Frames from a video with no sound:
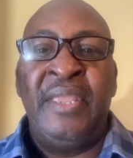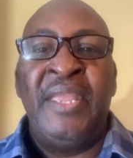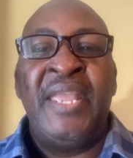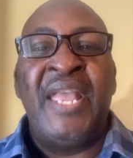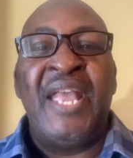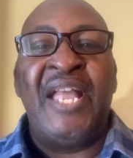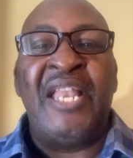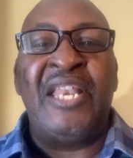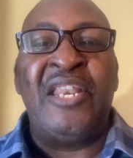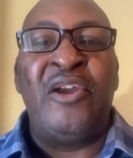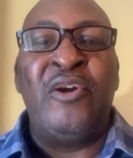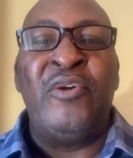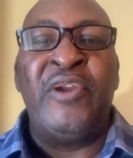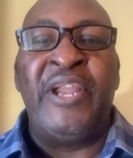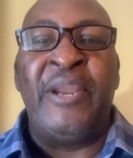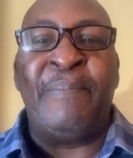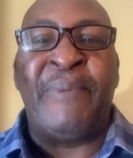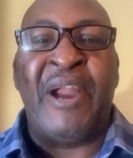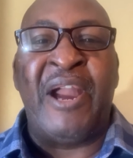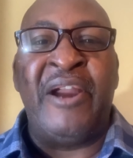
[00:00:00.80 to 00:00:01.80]
Hello,
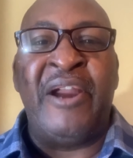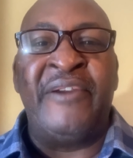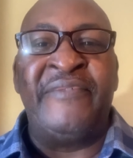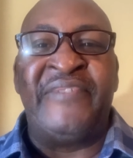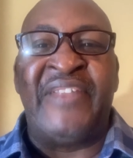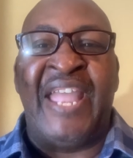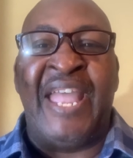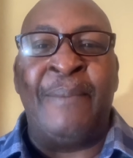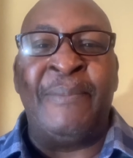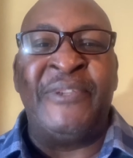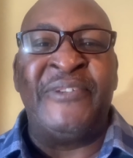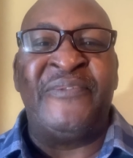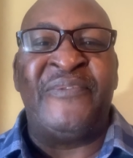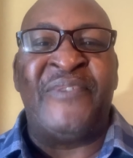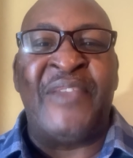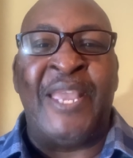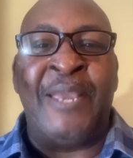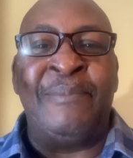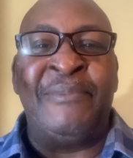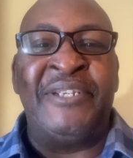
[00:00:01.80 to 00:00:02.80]
Empire of Diamond
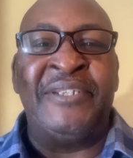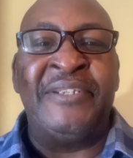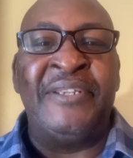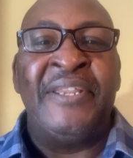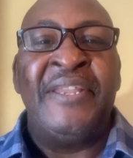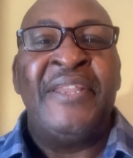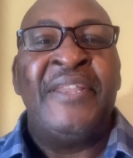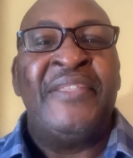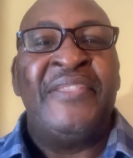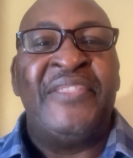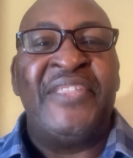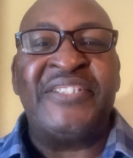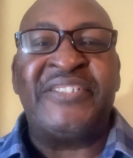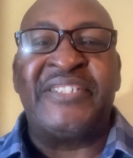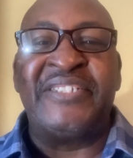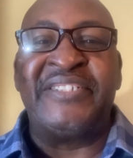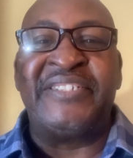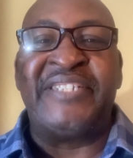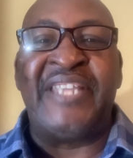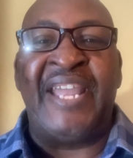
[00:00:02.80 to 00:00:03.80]
family. This
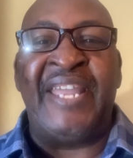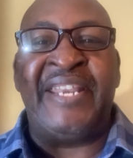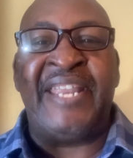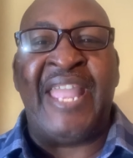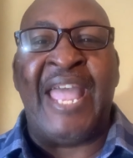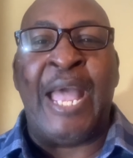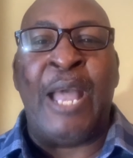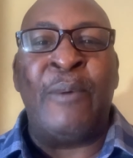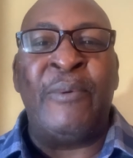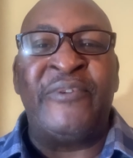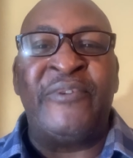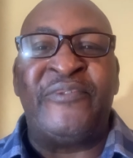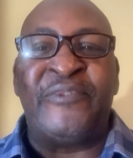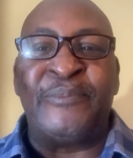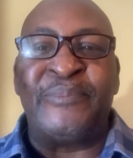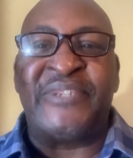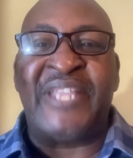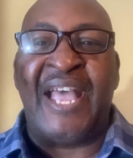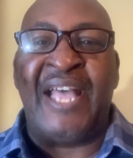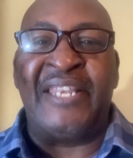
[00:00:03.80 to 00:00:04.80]
is Donnie Howard
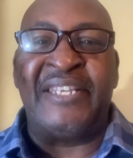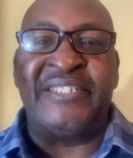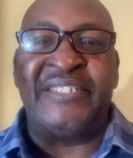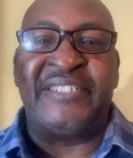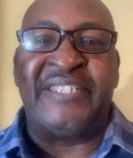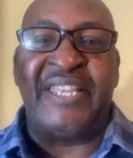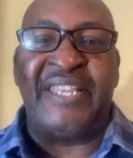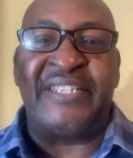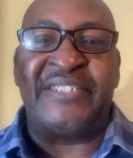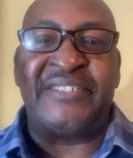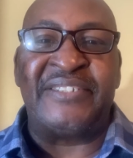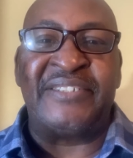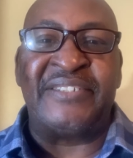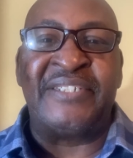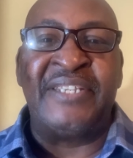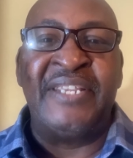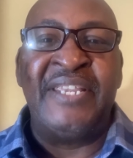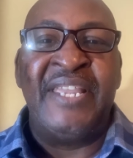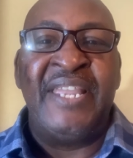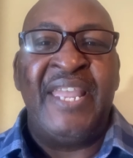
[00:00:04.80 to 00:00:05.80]
from Tyler,
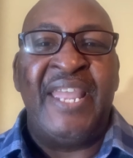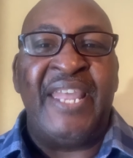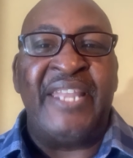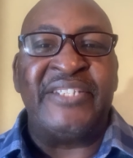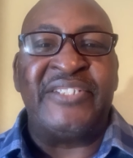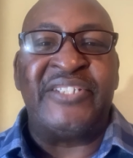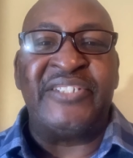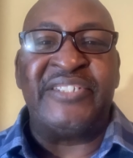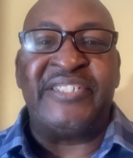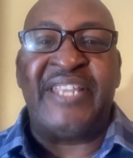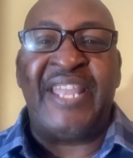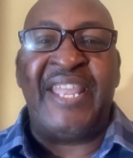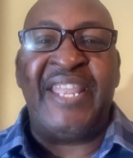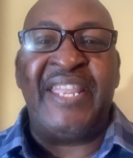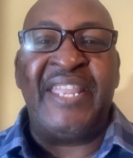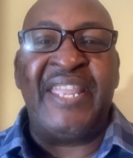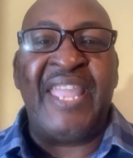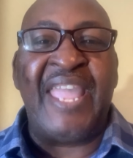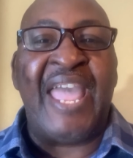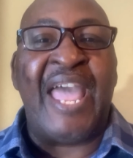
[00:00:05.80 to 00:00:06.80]
Texas. And
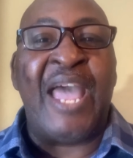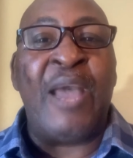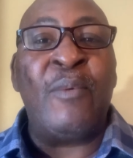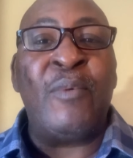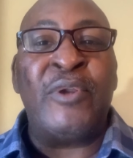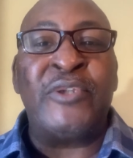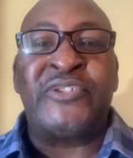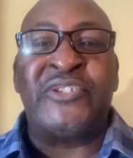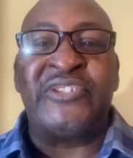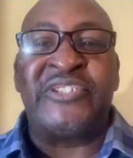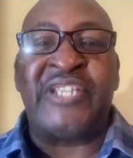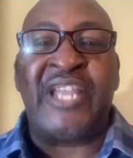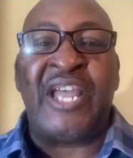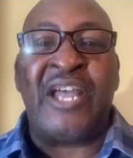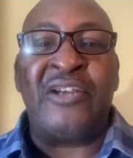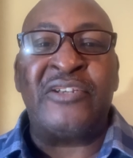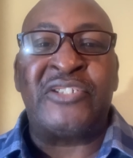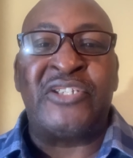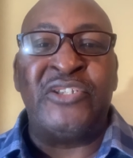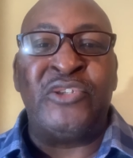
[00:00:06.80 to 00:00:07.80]
today I want to
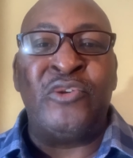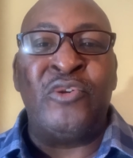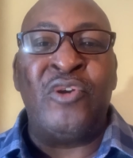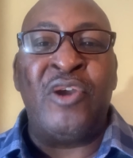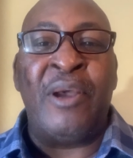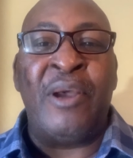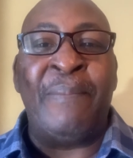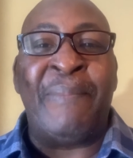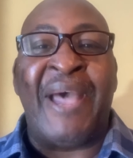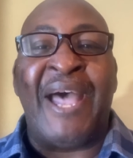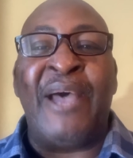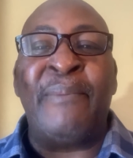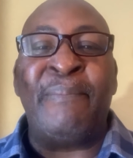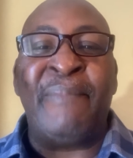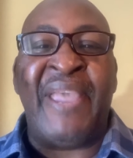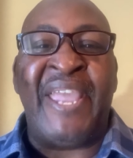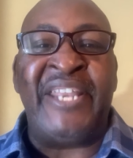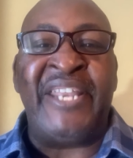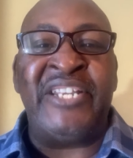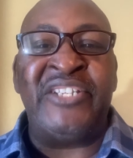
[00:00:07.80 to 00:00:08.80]
talk to you about
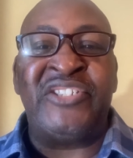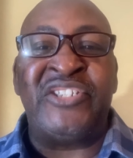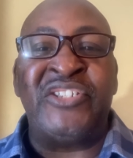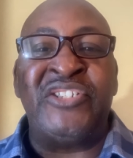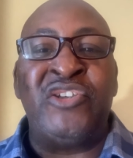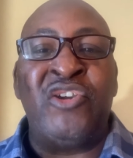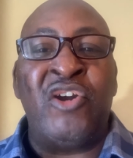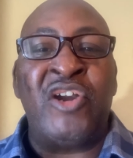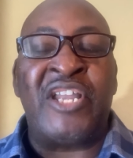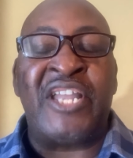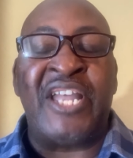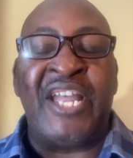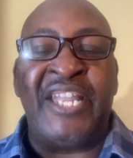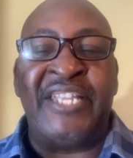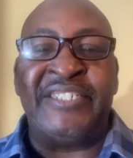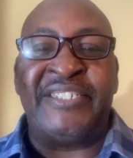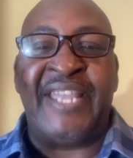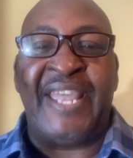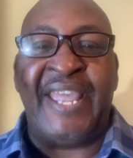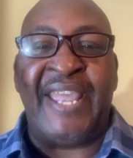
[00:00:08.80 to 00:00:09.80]
managing your
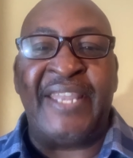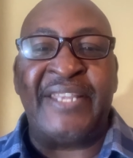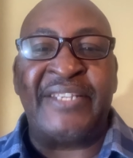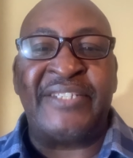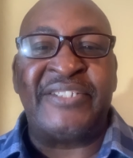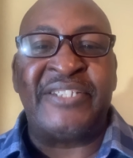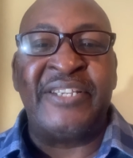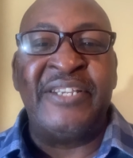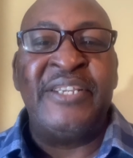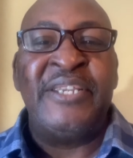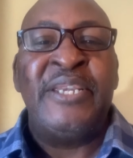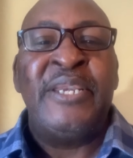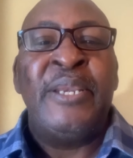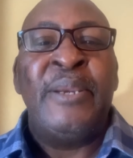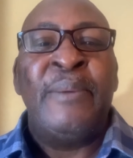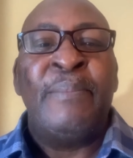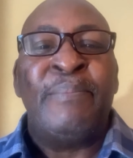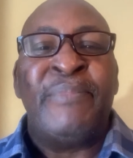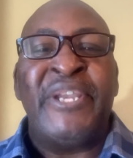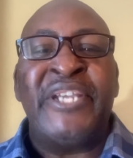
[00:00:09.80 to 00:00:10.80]
contacts.
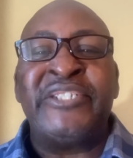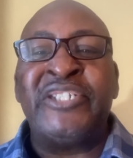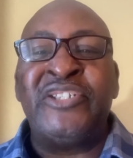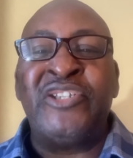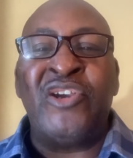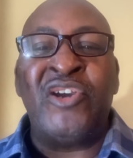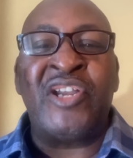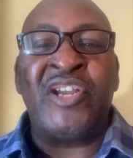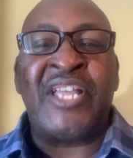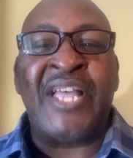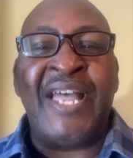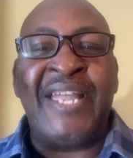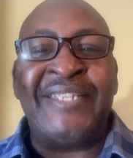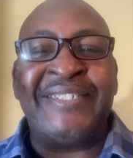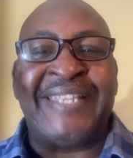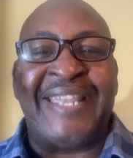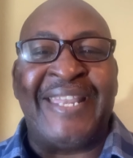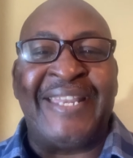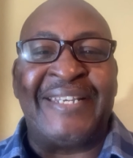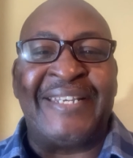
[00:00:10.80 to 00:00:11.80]
Building your
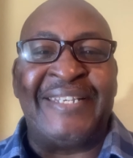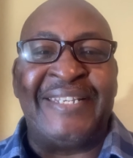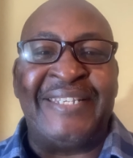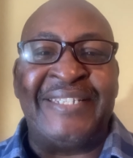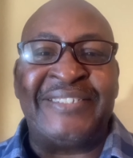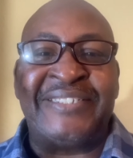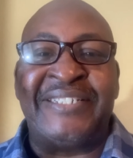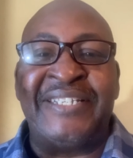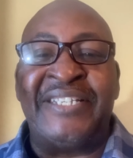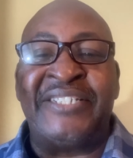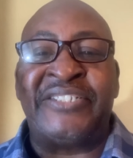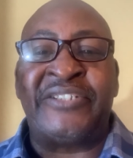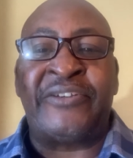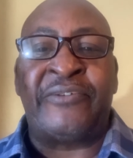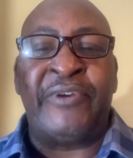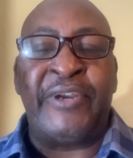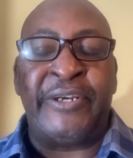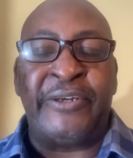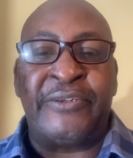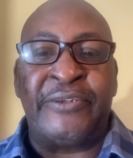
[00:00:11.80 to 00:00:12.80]
contact list is
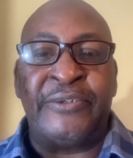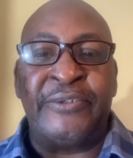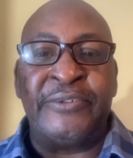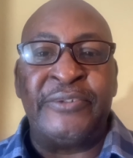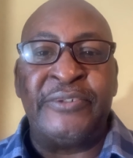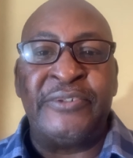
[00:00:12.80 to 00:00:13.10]
critical.